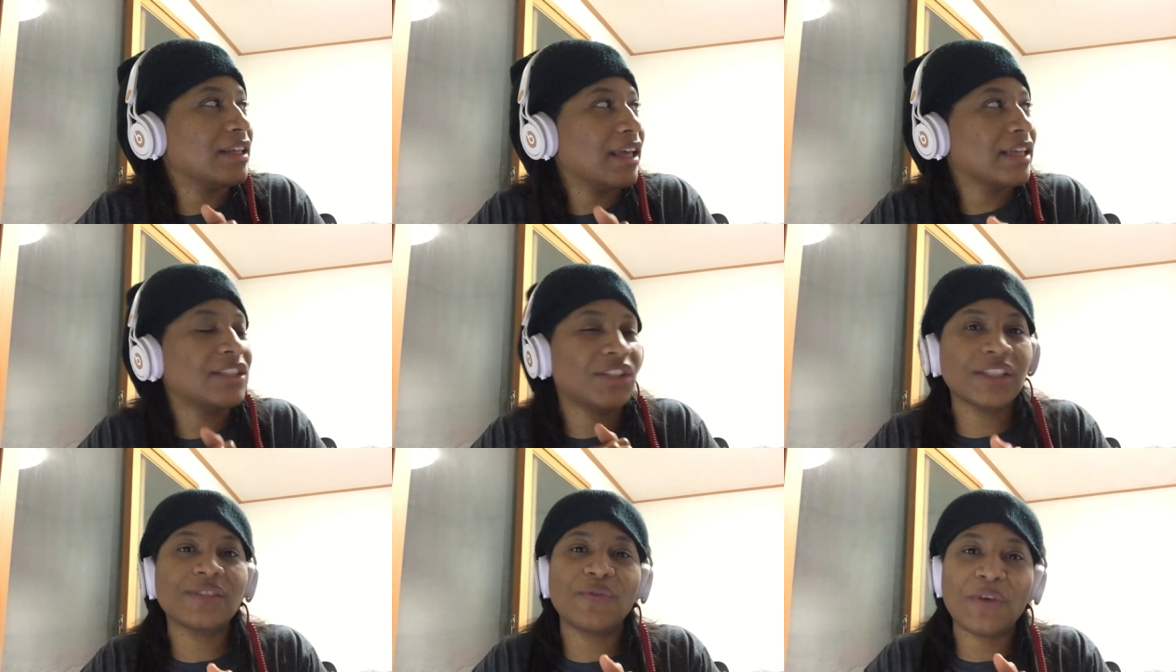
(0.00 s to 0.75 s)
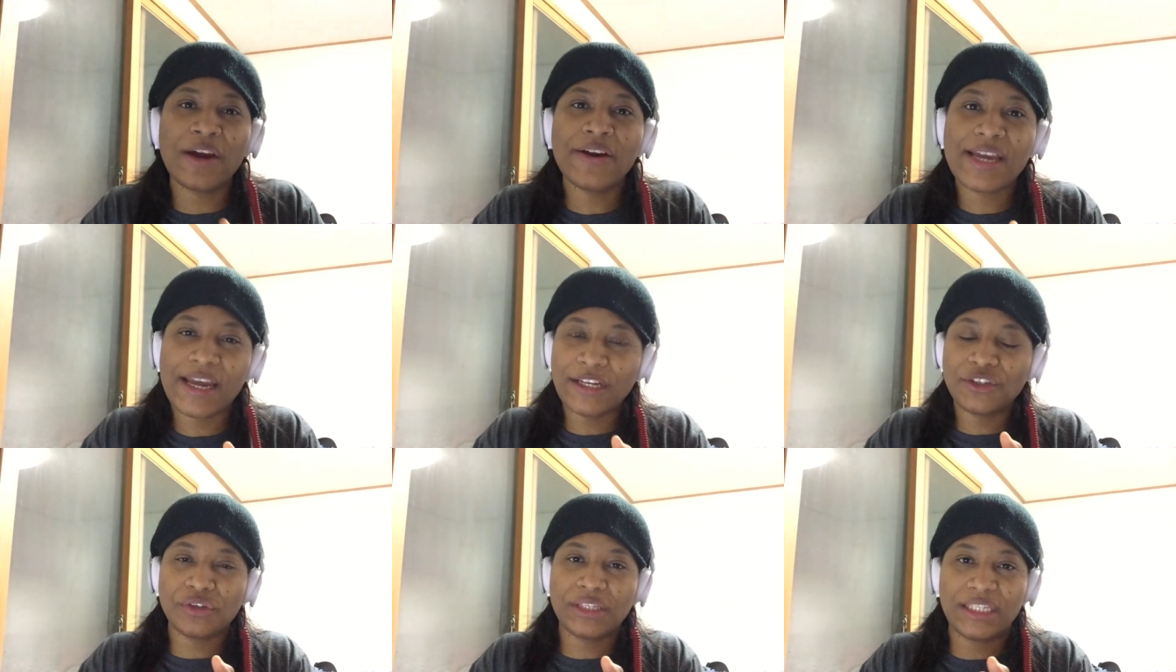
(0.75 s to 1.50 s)
it's just very
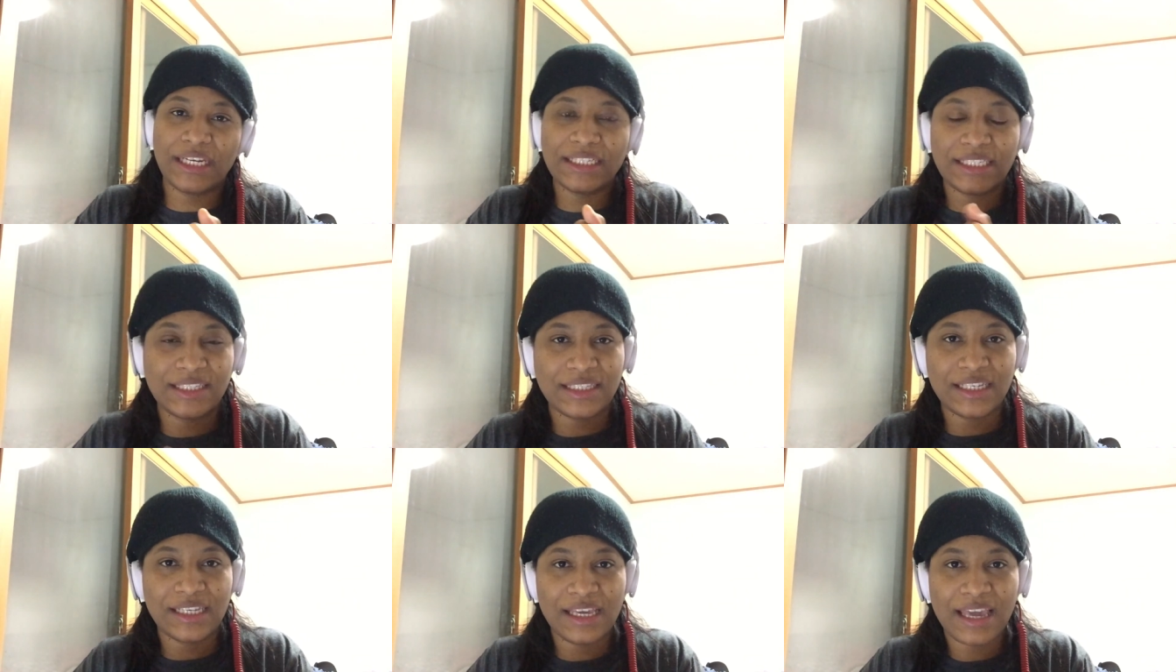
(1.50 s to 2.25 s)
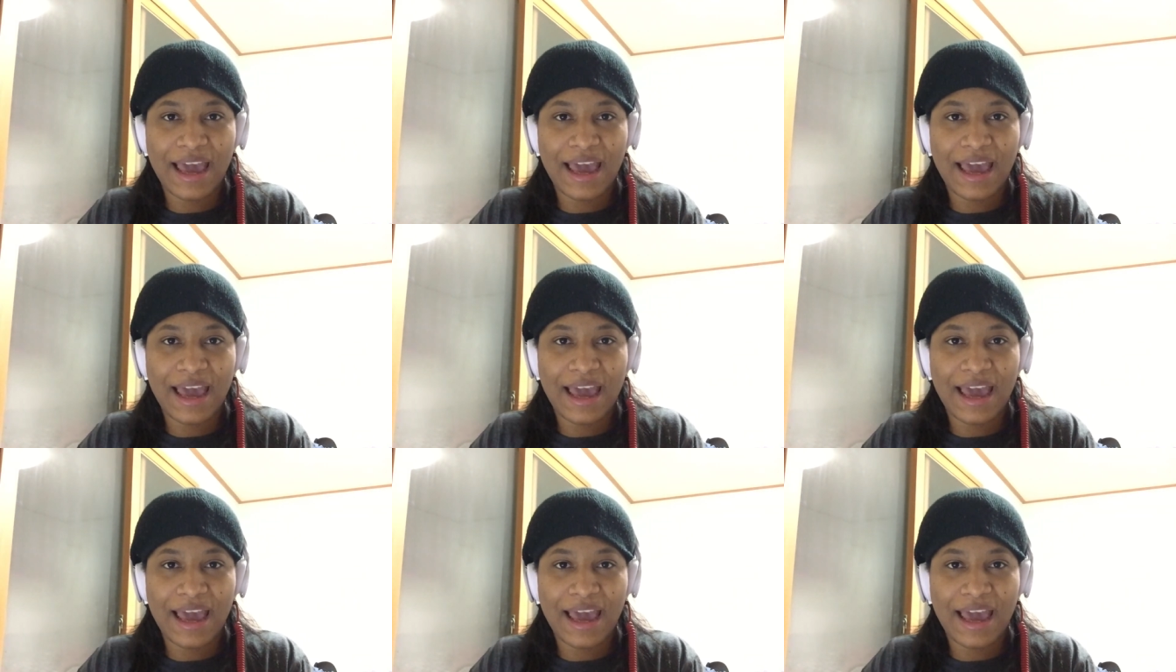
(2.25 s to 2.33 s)
interesting to see